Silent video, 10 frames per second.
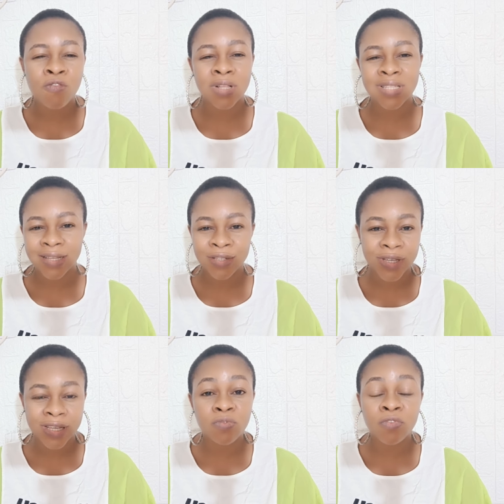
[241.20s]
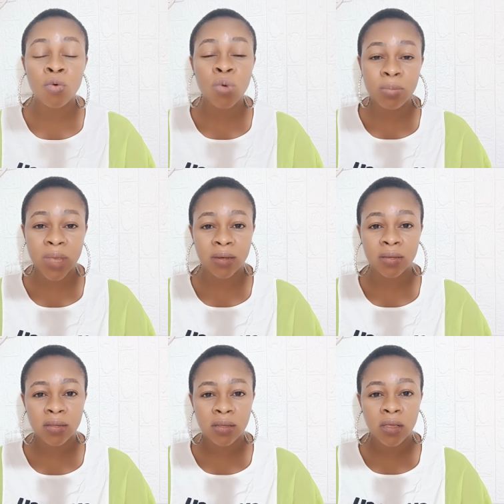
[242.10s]
of what you are doing for women
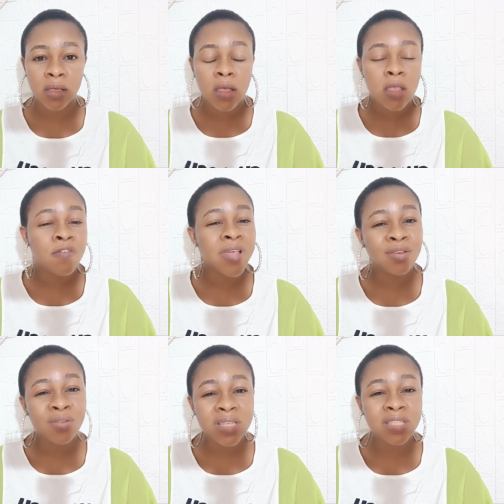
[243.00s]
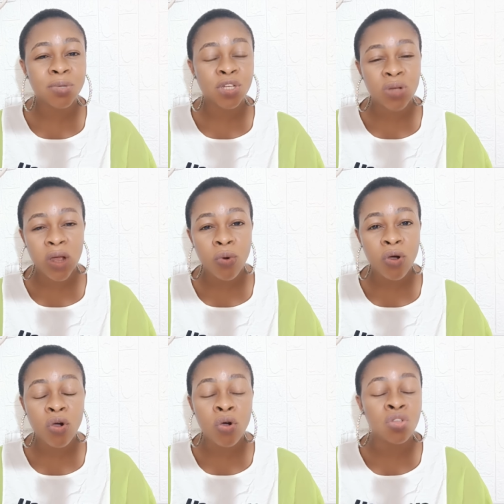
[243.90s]
if you are doing spiritual
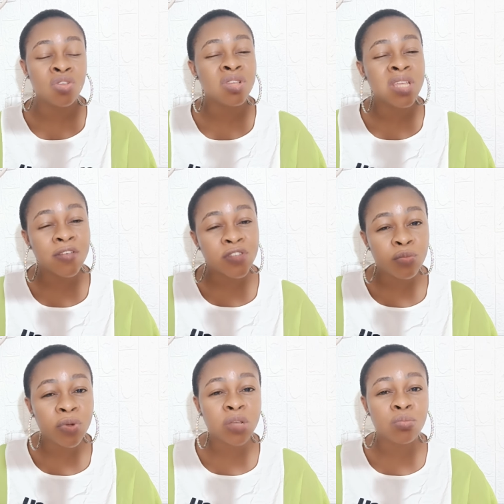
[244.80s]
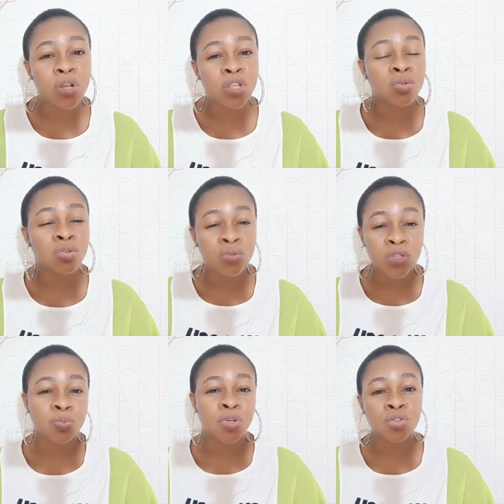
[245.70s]
work or you gave somebody money to
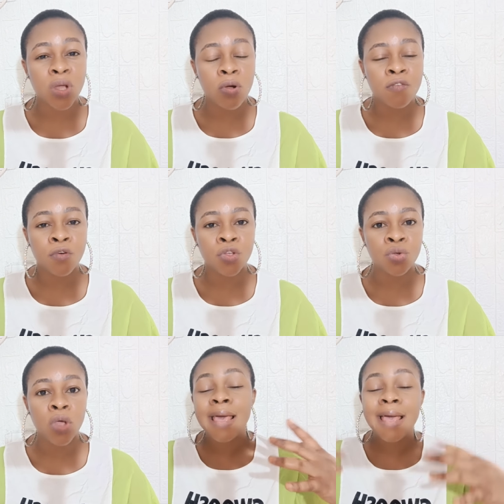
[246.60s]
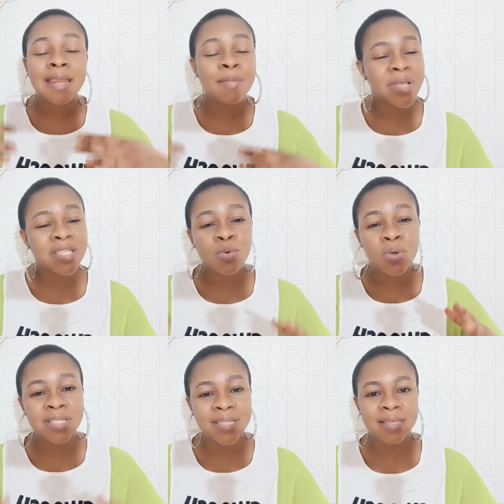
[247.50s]
do spiritual work for you and the person
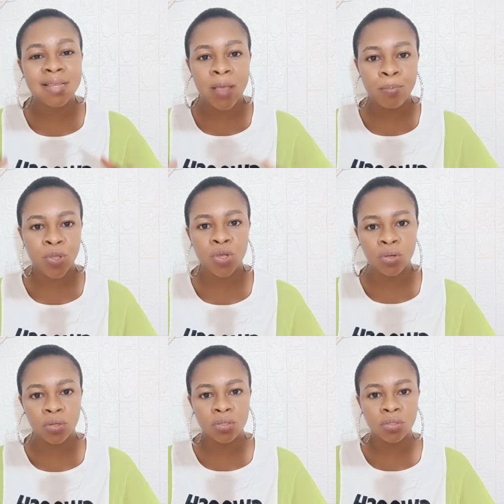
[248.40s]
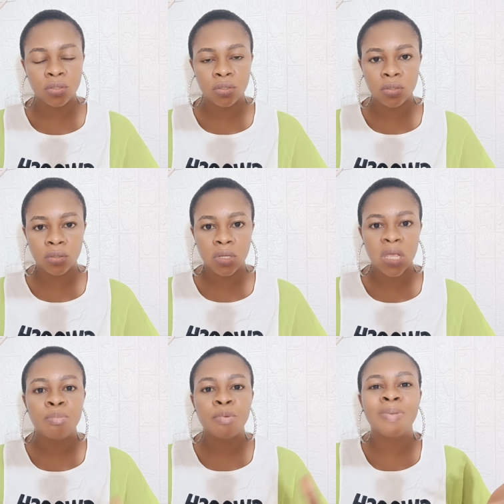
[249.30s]
was seeing a period
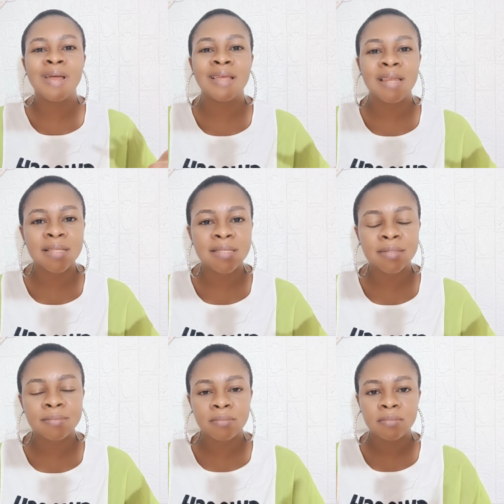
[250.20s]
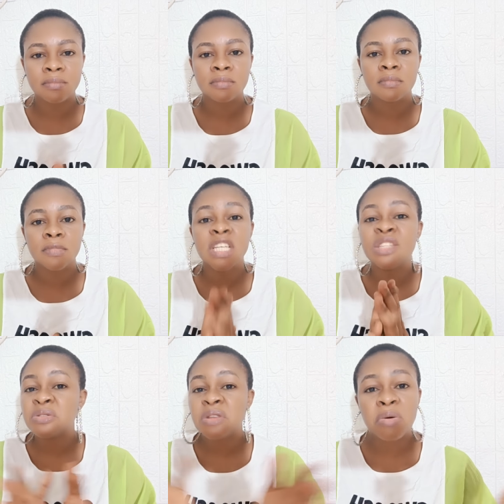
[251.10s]
and preparing it
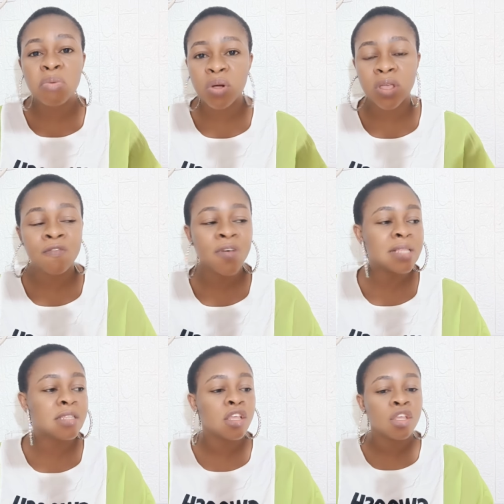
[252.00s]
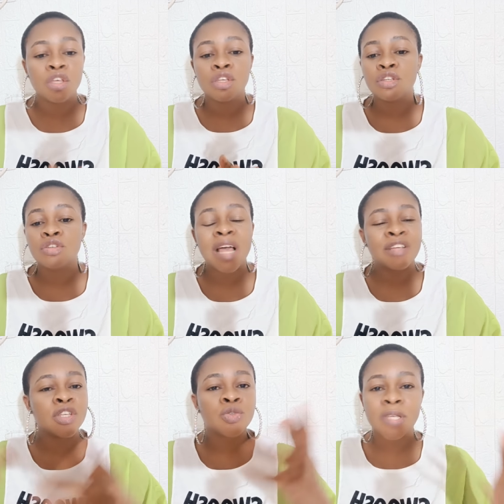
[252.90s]
it will not work in fact you
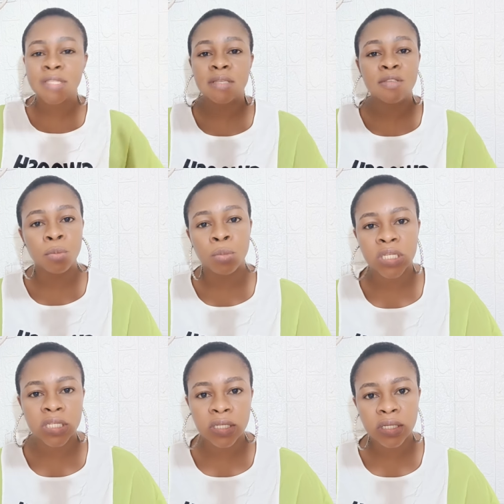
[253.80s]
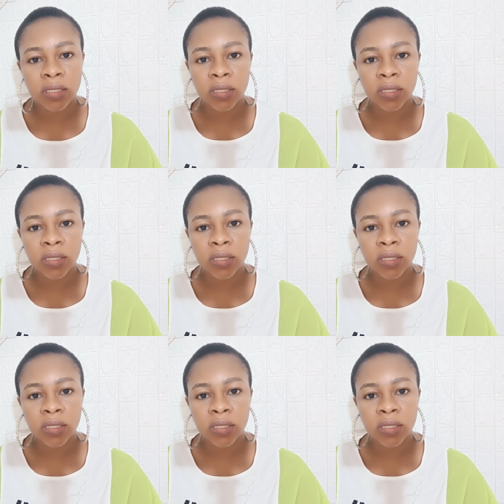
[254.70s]
are just wasting your money